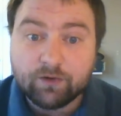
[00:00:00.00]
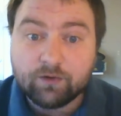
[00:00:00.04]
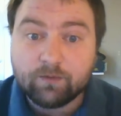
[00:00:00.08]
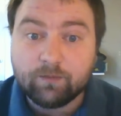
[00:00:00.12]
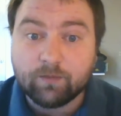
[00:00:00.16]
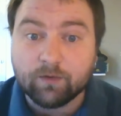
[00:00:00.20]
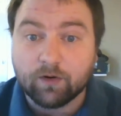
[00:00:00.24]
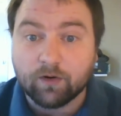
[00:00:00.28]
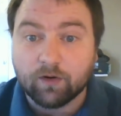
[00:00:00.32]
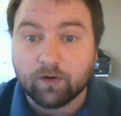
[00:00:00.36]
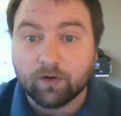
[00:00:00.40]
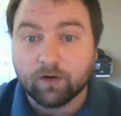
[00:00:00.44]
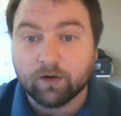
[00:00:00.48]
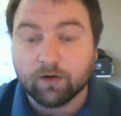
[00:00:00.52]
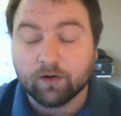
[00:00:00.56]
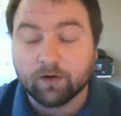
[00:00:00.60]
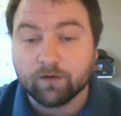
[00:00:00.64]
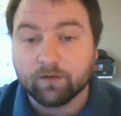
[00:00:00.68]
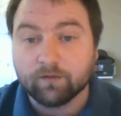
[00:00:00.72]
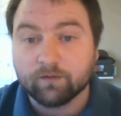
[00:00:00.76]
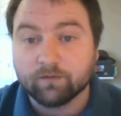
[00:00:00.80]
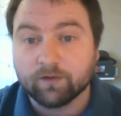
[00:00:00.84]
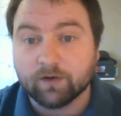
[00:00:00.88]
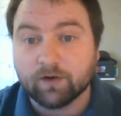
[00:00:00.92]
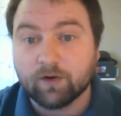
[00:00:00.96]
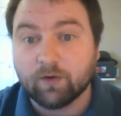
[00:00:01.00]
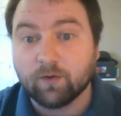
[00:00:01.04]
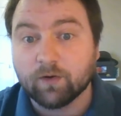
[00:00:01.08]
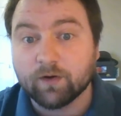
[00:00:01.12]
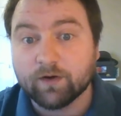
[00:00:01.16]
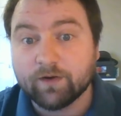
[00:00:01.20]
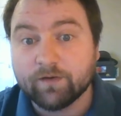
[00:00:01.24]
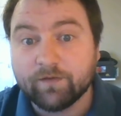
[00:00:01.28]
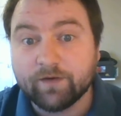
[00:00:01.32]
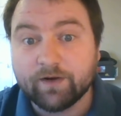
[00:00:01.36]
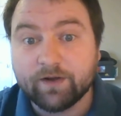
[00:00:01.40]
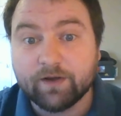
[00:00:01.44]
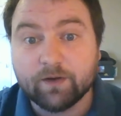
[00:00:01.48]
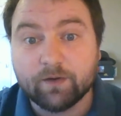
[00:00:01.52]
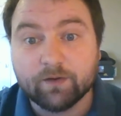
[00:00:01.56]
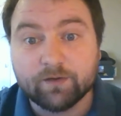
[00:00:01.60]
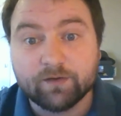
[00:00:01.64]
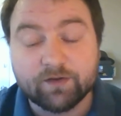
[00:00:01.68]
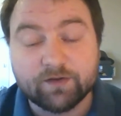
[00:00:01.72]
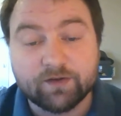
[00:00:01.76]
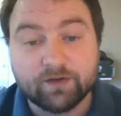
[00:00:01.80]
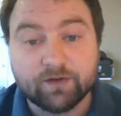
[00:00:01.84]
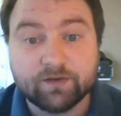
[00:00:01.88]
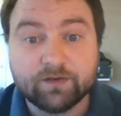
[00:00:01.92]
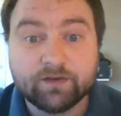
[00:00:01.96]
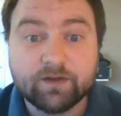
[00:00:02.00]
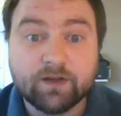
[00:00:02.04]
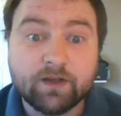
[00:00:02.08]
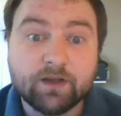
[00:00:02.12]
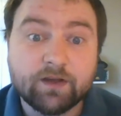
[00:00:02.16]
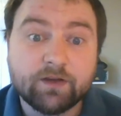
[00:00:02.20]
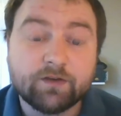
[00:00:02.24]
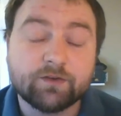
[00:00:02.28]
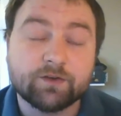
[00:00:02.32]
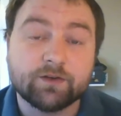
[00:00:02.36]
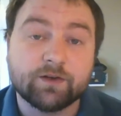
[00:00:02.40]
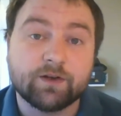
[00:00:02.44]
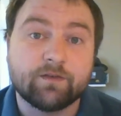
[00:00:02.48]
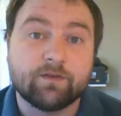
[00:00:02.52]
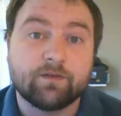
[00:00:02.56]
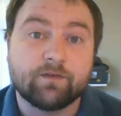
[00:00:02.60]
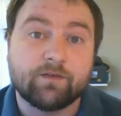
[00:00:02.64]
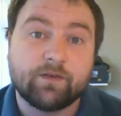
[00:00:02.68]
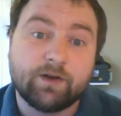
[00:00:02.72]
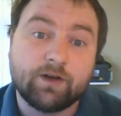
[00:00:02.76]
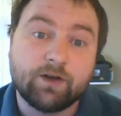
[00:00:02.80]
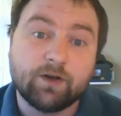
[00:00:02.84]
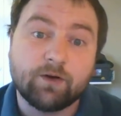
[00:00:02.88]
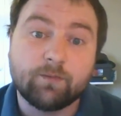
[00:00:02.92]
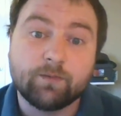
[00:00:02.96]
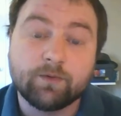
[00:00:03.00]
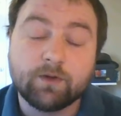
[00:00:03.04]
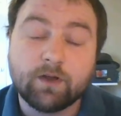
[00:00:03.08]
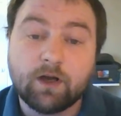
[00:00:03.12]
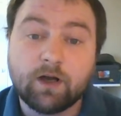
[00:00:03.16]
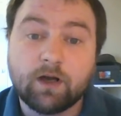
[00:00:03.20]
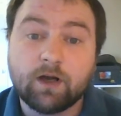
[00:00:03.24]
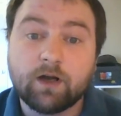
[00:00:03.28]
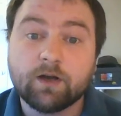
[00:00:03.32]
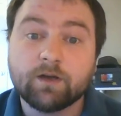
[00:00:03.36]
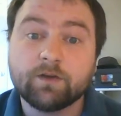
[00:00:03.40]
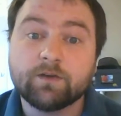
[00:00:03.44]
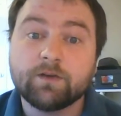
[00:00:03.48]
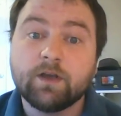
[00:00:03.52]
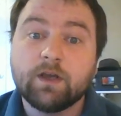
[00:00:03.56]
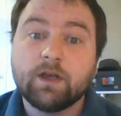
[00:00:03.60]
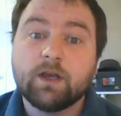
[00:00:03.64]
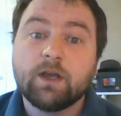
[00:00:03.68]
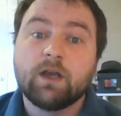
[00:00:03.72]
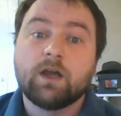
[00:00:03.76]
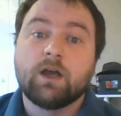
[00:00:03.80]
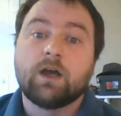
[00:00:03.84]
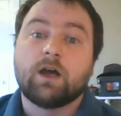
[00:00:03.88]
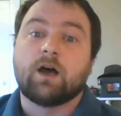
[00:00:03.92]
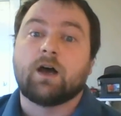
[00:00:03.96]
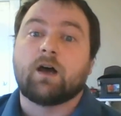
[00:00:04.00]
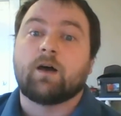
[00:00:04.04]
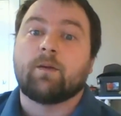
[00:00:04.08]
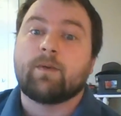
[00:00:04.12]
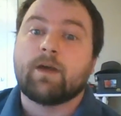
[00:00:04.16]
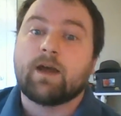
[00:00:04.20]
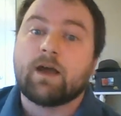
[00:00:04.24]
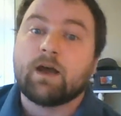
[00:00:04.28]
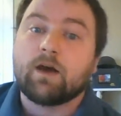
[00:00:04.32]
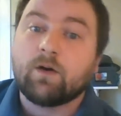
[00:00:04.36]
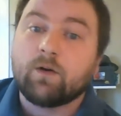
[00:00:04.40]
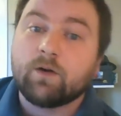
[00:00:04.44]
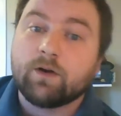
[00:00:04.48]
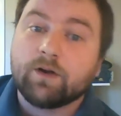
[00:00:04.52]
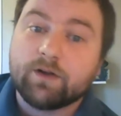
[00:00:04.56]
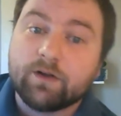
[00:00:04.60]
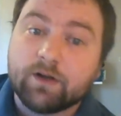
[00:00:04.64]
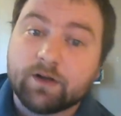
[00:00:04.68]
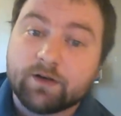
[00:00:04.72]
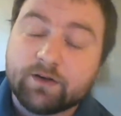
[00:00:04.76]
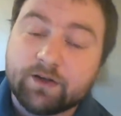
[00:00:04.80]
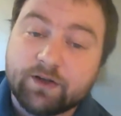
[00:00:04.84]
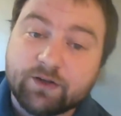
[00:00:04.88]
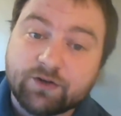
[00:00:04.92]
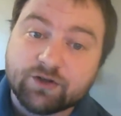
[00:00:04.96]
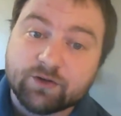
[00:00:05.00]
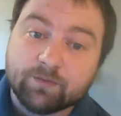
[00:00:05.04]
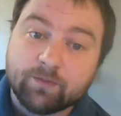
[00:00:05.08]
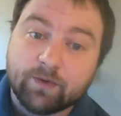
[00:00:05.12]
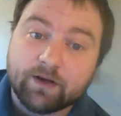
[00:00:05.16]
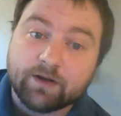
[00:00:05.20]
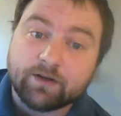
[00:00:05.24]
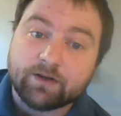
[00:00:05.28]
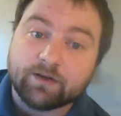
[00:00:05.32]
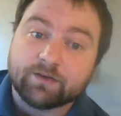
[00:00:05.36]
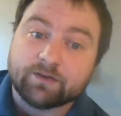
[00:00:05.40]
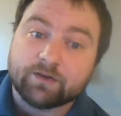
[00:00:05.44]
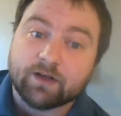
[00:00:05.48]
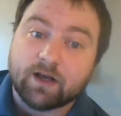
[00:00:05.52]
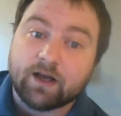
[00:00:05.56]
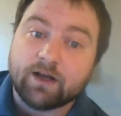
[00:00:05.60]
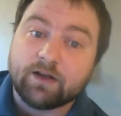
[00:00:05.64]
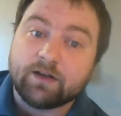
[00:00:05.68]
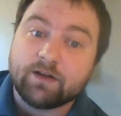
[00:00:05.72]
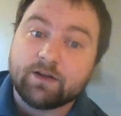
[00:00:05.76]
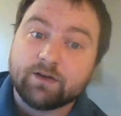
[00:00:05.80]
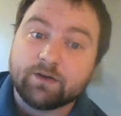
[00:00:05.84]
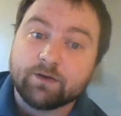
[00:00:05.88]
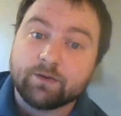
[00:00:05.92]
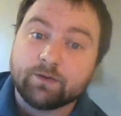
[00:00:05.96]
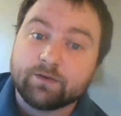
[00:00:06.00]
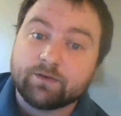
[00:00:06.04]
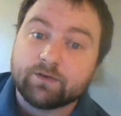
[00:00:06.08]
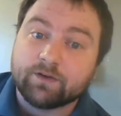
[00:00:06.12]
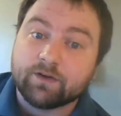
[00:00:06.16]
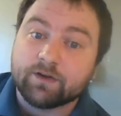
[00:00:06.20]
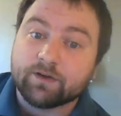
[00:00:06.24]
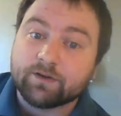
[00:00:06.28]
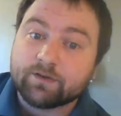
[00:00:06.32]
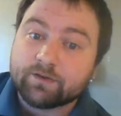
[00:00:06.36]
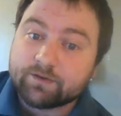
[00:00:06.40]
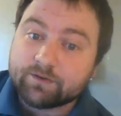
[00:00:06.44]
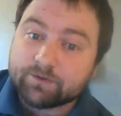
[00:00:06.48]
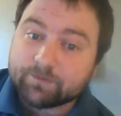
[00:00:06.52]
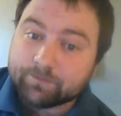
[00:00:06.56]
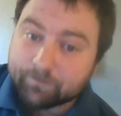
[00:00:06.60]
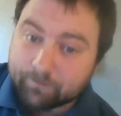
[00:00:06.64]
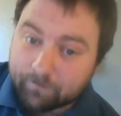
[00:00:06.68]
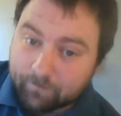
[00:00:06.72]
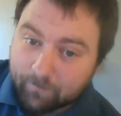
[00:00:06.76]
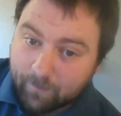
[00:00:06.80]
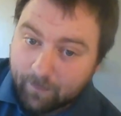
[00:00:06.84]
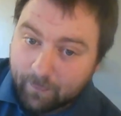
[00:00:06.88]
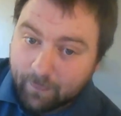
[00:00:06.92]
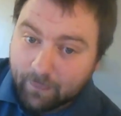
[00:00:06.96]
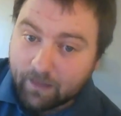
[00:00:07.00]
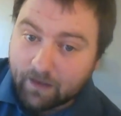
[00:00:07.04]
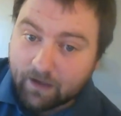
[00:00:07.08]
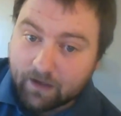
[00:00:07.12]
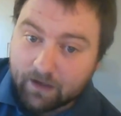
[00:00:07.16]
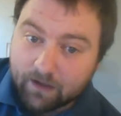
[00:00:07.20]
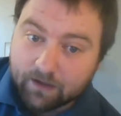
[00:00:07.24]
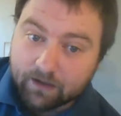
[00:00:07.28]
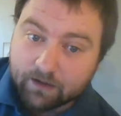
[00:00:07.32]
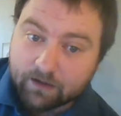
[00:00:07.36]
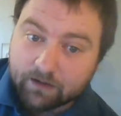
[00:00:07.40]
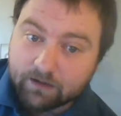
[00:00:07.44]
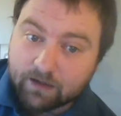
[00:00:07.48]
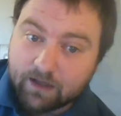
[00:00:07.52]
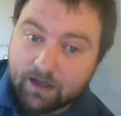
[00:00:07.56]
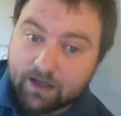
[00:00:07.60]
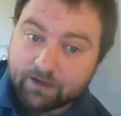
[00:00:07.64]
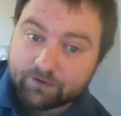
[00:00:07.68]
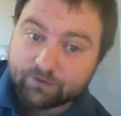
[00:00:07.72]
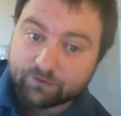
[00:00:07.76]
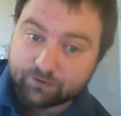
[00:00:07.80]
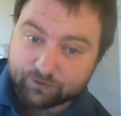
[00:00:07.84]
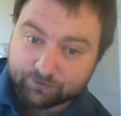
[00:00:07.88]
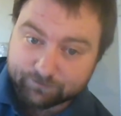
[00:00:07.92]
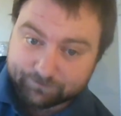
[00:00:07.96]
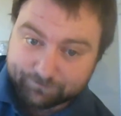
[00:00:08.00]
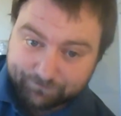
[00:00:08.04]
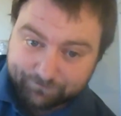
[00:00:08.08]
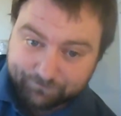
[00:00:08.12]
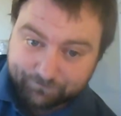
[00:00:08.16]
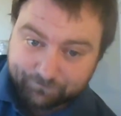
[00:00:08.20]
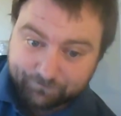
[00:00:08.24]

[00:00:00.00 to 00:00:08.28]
or recorded videos such as this, or even video blogs, how a teacher might decide to use this in a classroom.